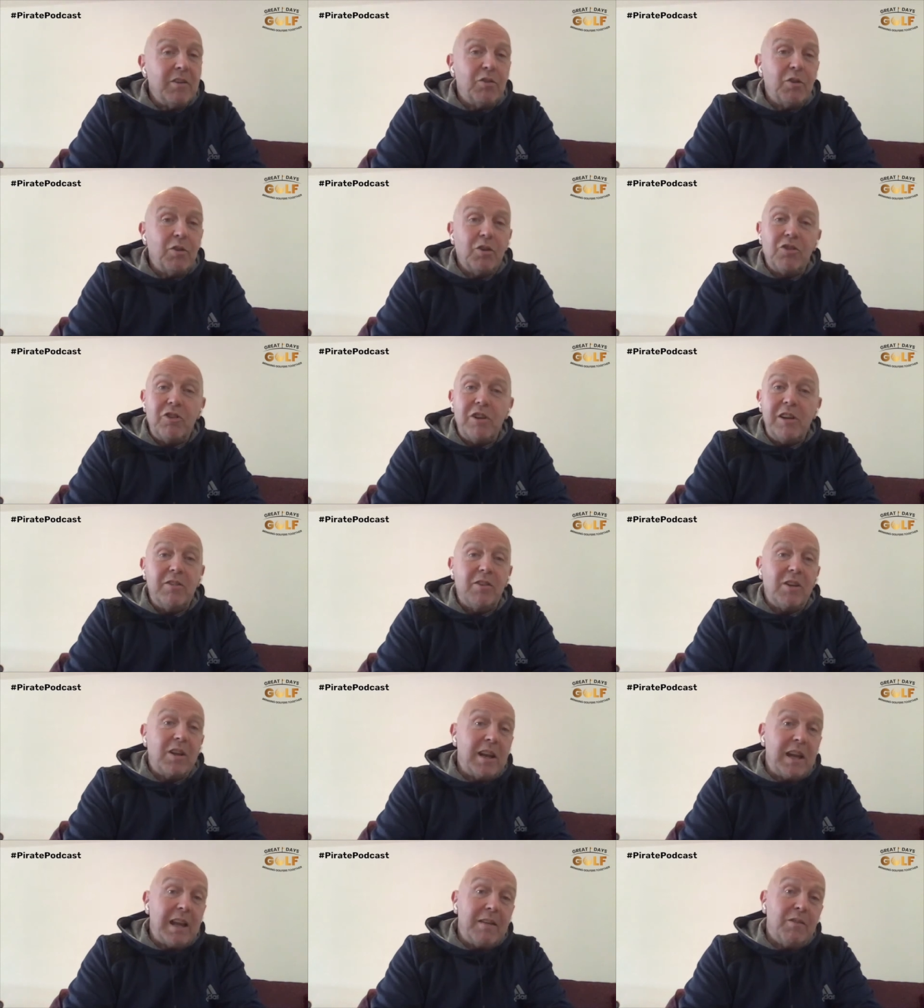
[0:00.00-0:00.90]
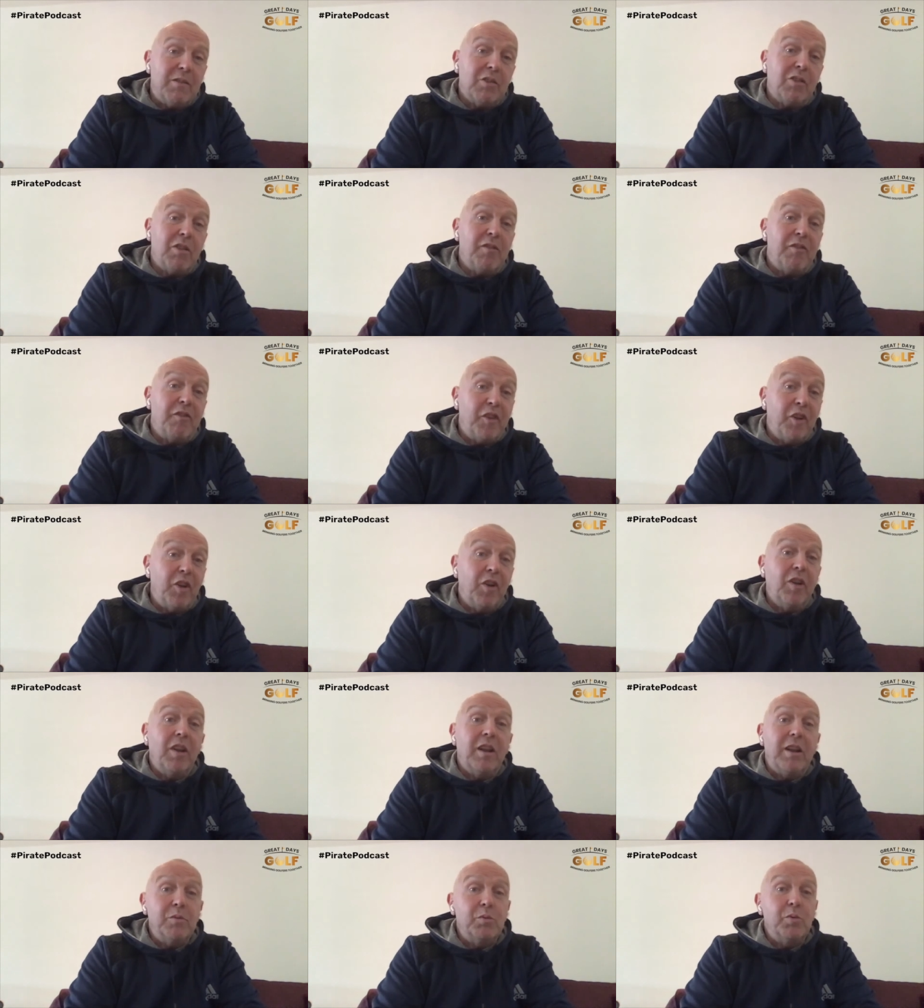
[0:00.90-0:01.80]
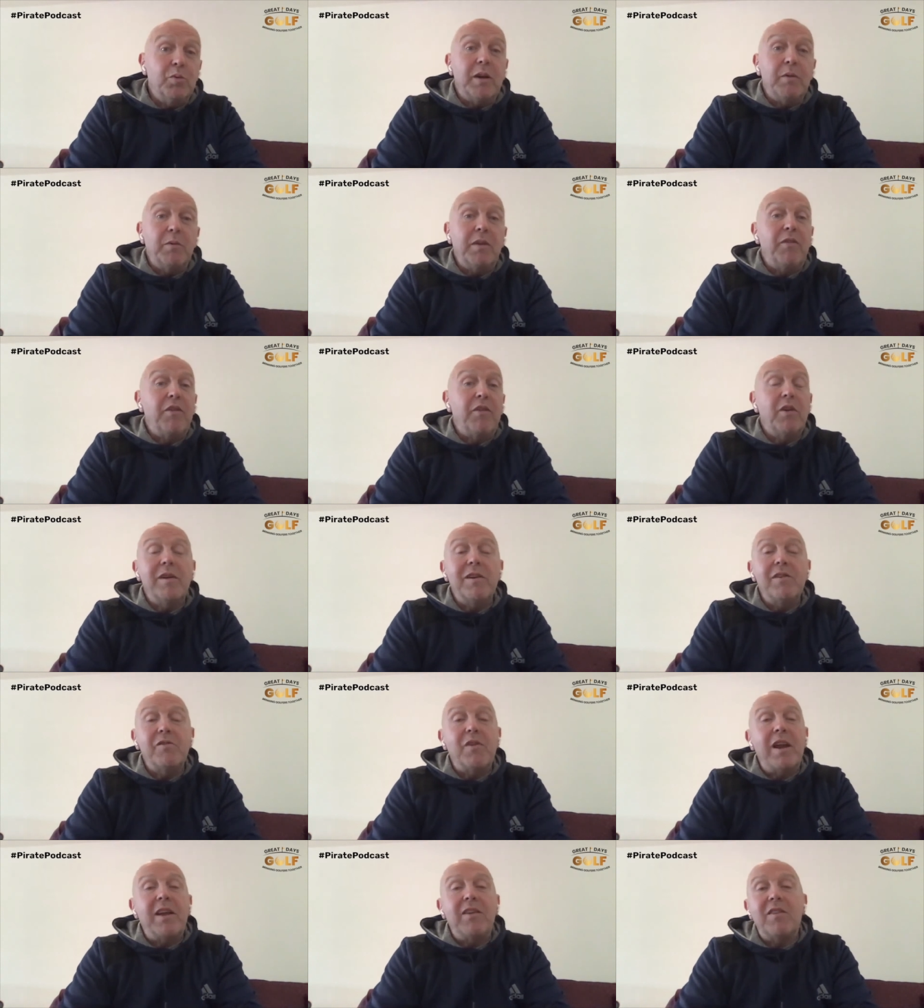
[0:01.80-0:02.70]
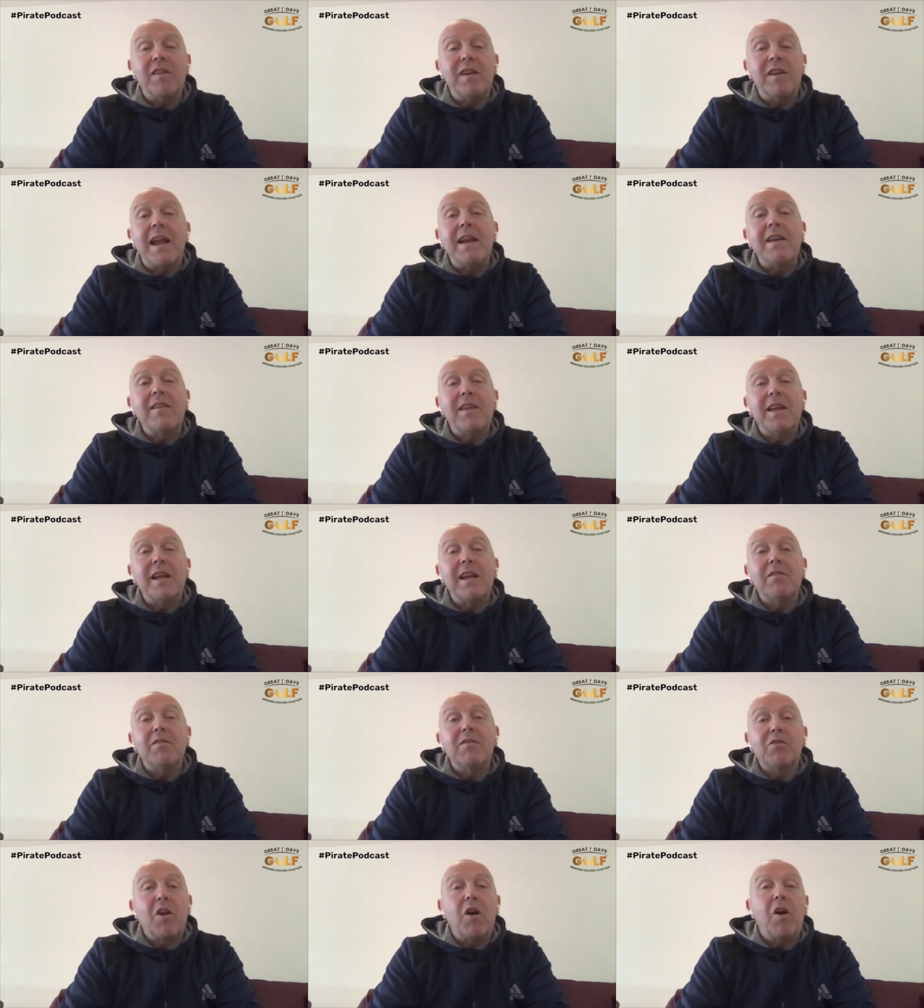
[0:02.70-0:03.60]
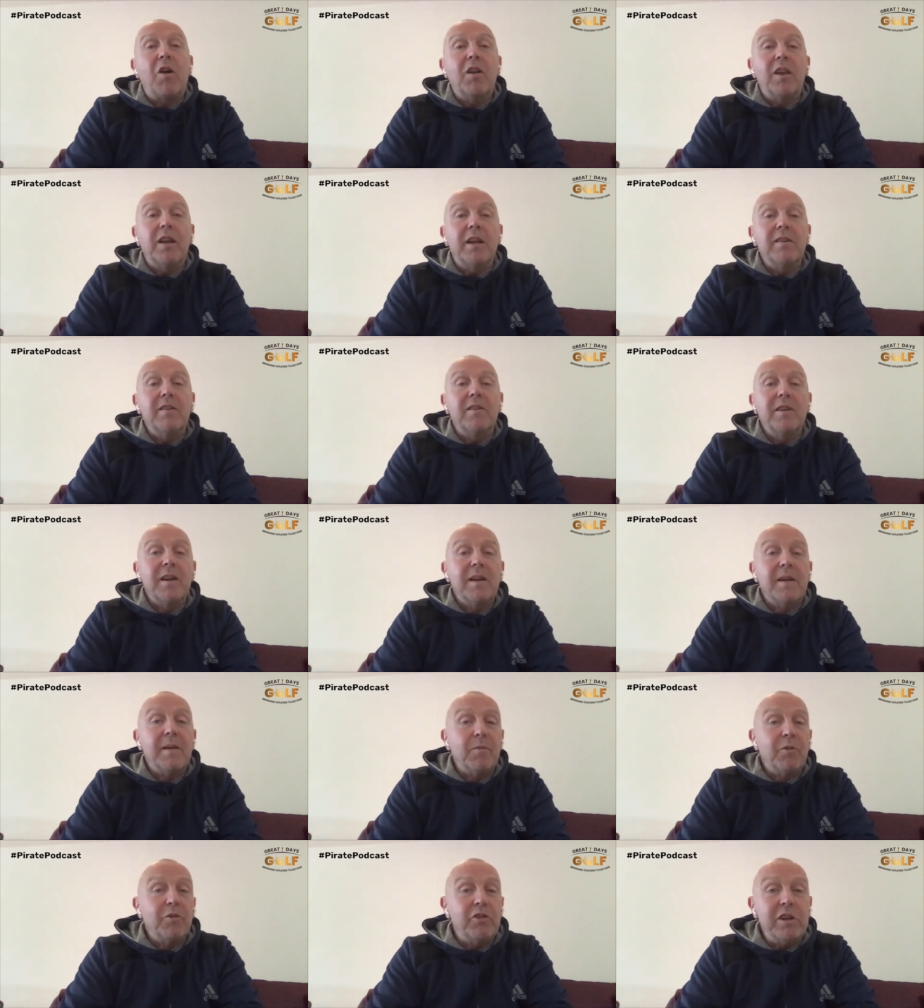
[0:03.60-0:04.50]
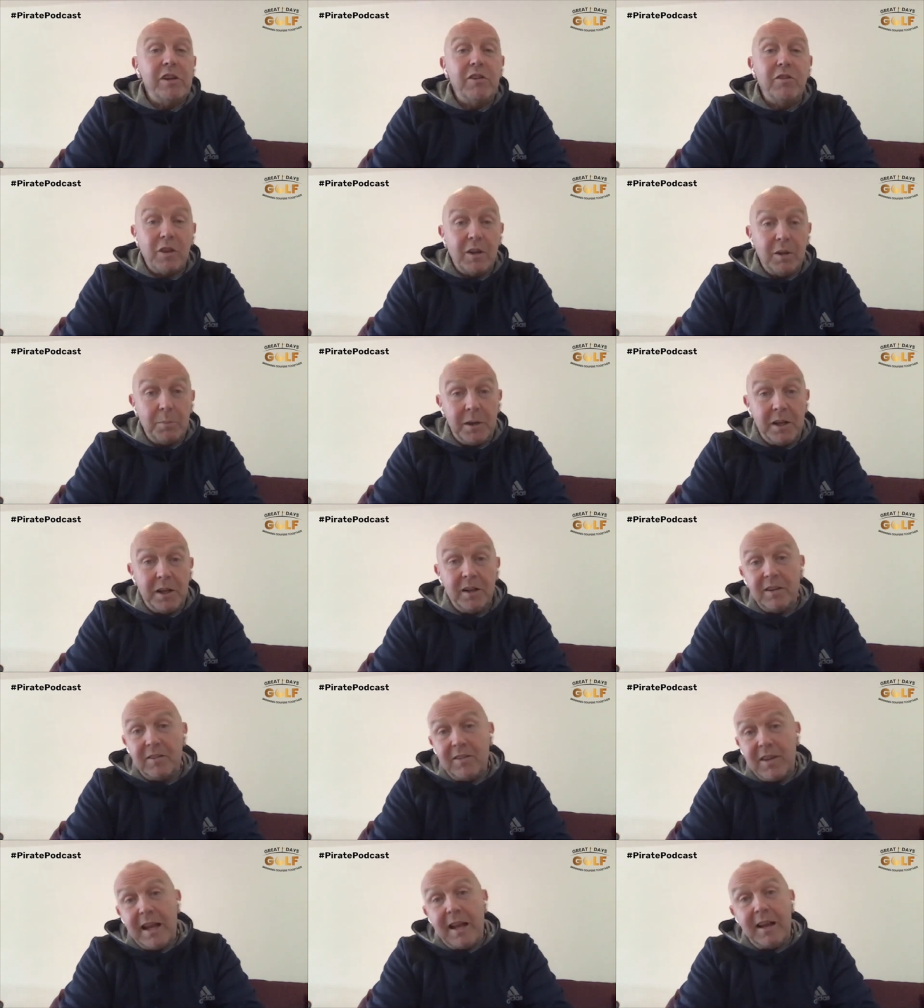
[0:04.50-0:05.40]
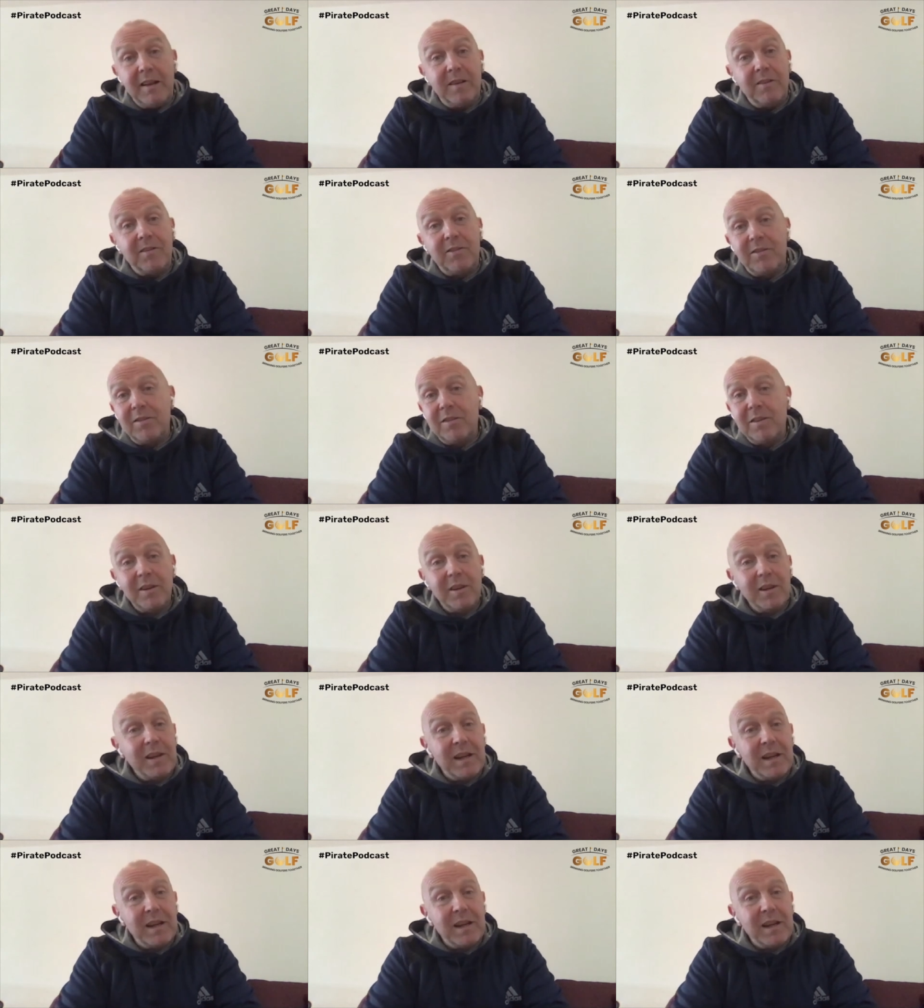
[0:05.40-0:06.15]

So she's going to give us the full lowdown. If you're interested in anything in Scotland, she's going to be able to tell us